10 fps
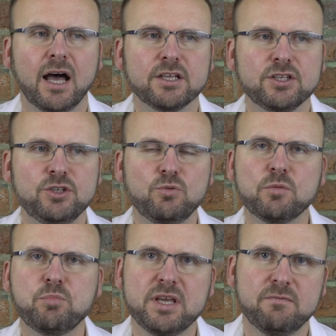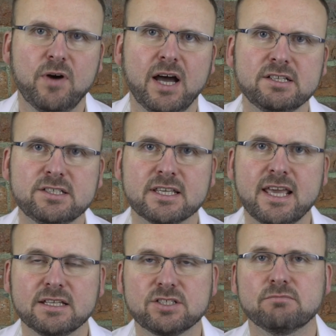you would be advised to
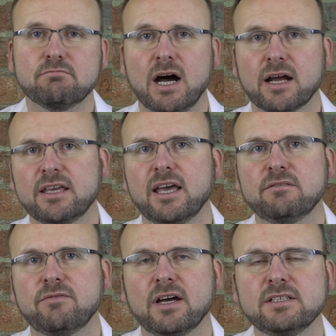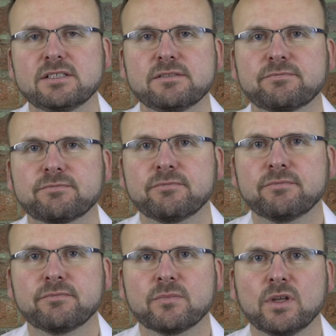get some market advice,
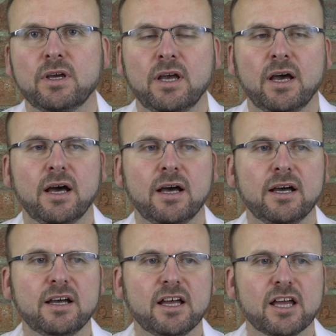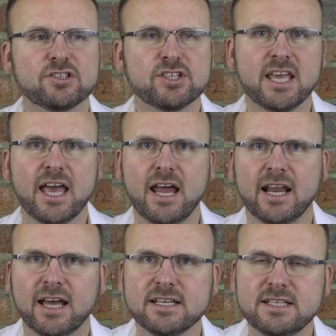to get an
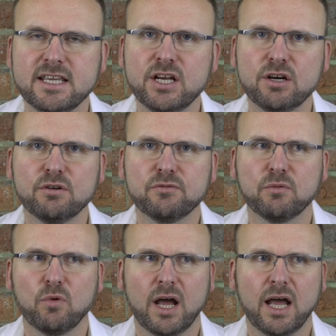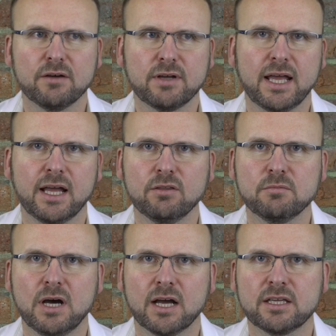idea of how the
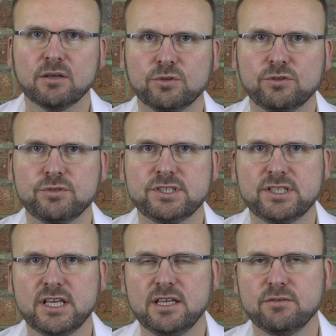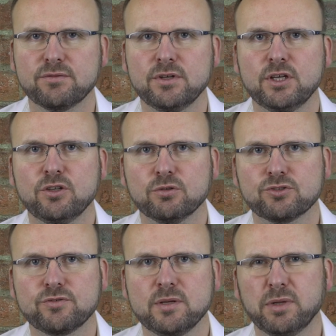market receive your
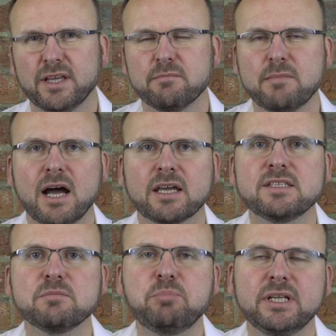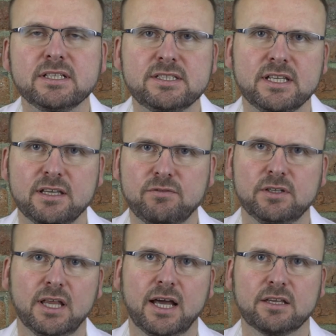screenplay, the marketability, if you
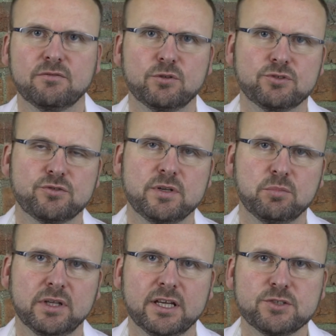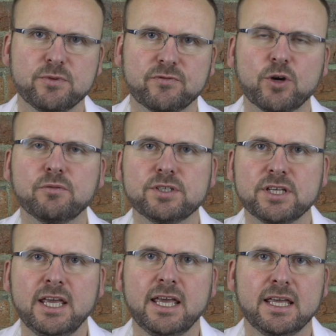like, of your screenplay, as we covered
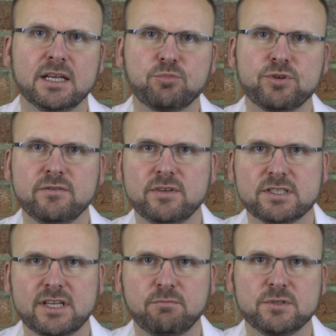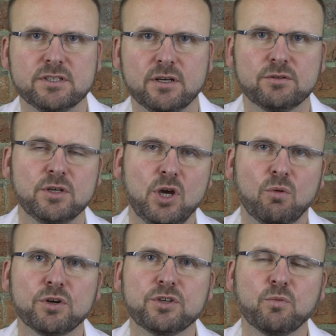in a previous episode.
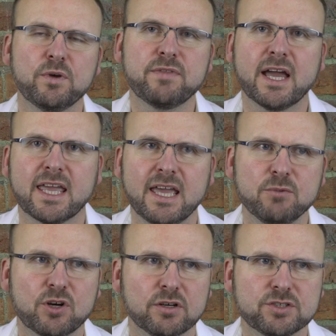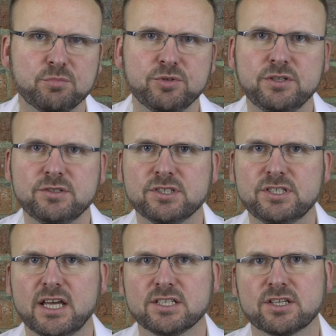What if that came across a producer's
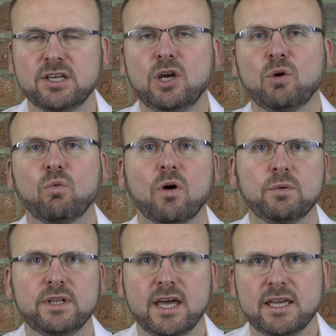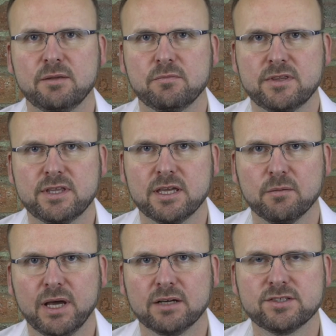desk? What would they think
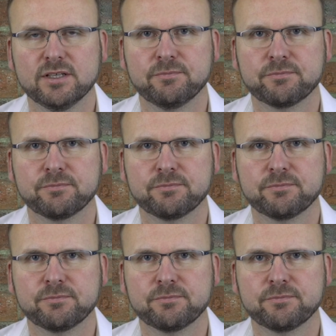about it?